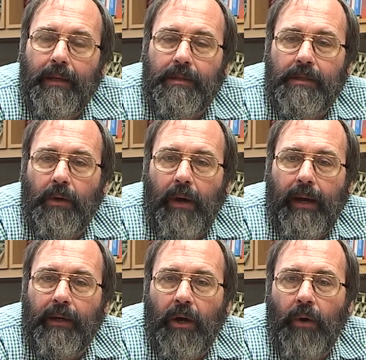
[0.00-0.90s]
So
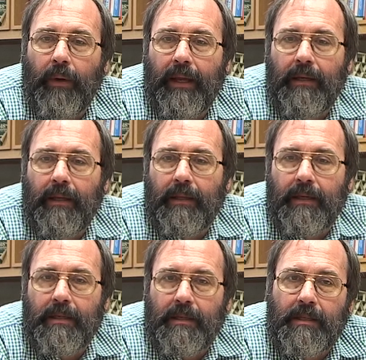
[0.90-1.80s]
I go into
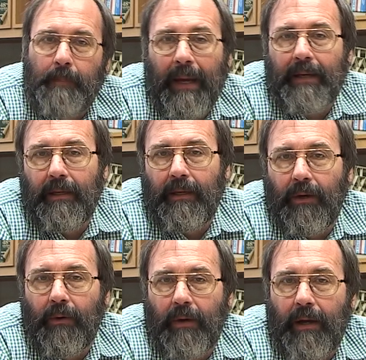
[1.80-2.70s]
this expecting
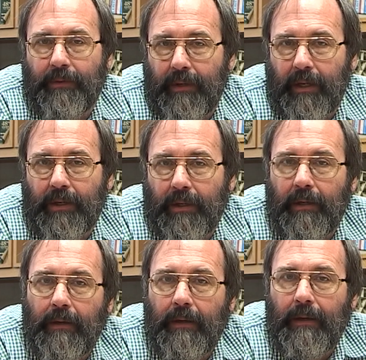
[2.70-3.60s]
no
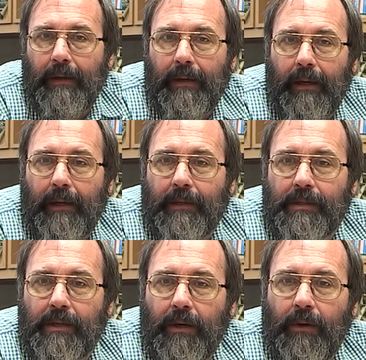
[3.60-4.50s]
contradiction. And
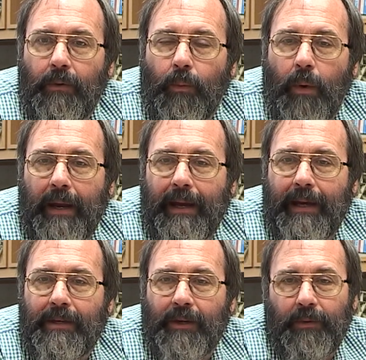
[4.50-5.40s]
so what
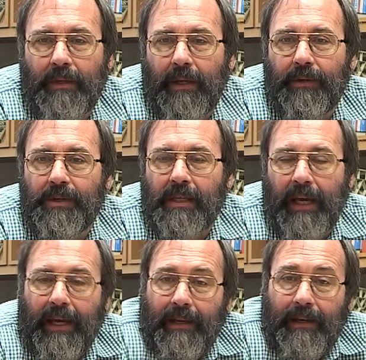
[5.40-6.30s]
I don't
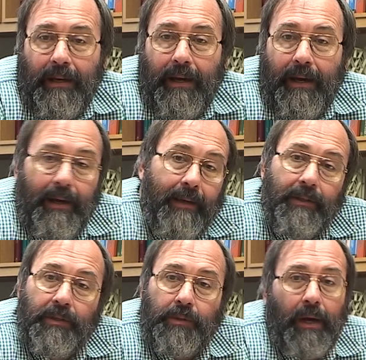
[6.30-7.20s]
understand,
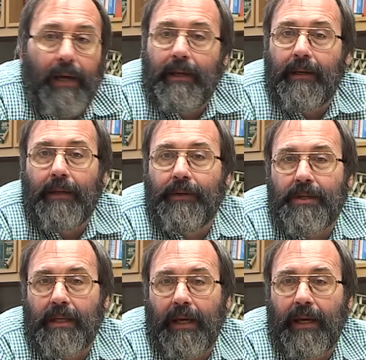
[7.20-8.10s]
I try and
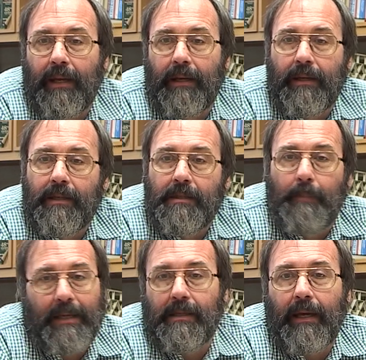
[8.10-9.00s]
understand as
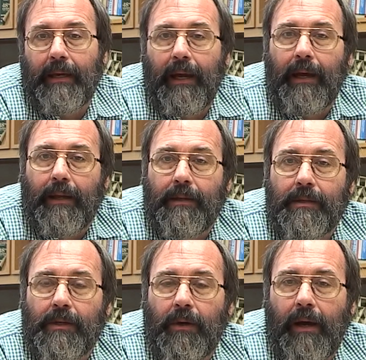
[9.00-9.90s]
best I can.
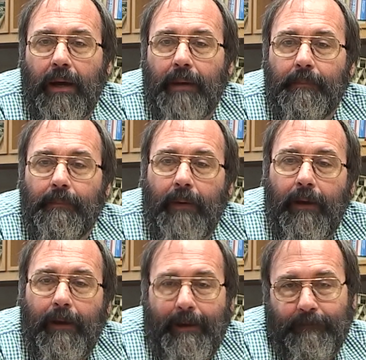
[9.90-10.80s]
So
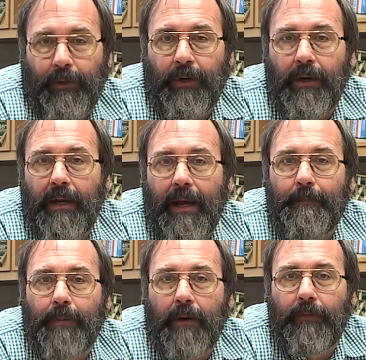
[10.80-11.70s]
I've learned
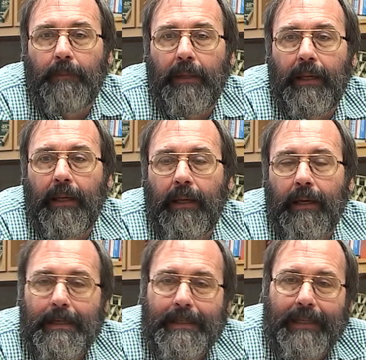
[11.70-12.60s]
I'm perfectly
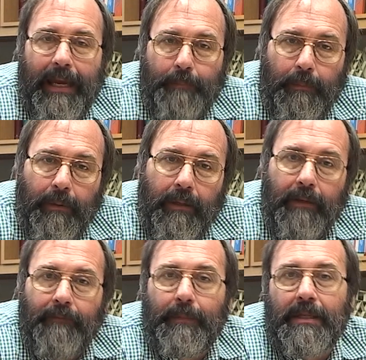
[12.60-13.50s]
capable
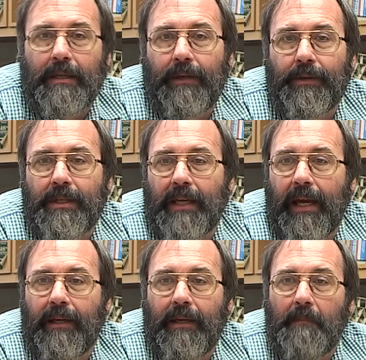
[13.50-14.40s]
of
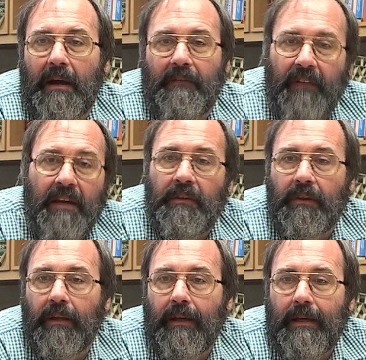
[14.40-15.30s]
misunderstanding my faith,